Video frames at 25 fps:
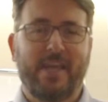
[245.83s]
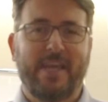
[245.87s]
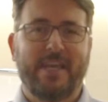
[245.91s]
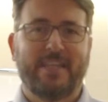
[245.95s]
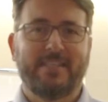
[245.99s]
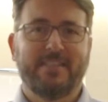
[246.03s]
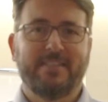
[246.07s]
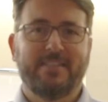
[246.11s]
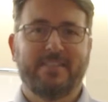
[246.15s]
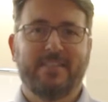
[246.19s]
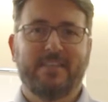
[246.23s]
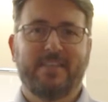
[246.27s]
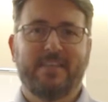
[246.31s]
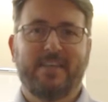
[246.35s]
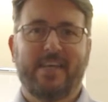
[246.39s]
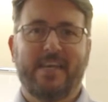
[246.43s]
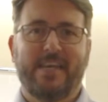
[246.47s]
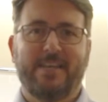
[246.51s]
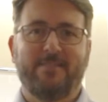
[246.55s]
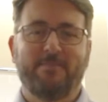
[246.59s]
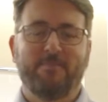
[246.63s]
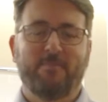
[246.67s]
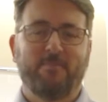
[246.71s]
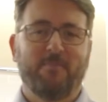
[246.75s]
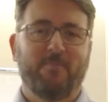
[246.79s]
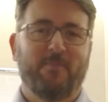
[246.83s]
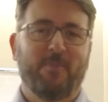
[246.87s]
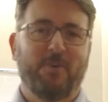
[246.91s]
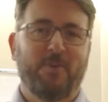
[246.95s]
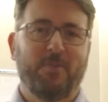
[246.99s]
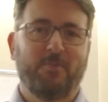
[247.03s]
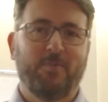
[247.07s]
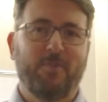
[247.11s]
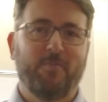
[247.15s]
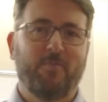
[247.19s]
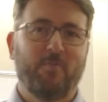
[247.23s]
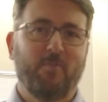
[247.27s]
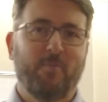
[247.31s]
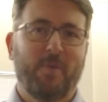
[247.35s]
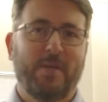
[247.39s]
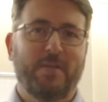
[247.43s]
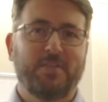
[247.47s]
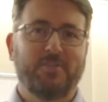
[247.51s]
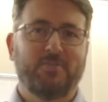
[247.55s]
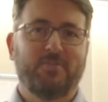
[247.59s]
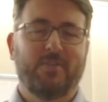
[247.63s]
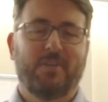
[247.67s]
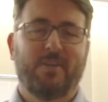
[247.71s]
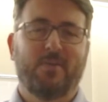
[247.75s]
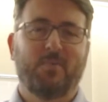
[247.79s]
and, uh, and further
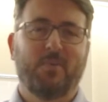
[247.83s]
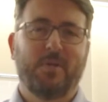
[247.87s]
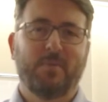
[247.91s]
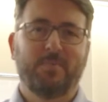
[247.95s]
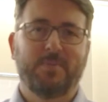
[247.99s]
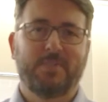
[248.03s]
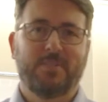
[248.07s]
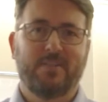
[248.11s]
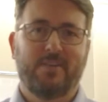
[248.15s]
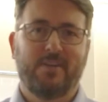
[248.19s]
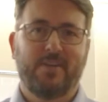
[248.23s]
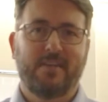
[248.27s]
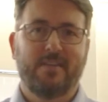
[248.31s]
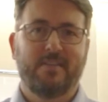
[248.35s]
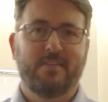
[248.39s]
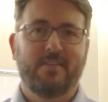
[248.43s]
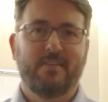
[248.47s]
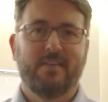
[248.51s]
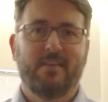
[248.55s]
information on our website.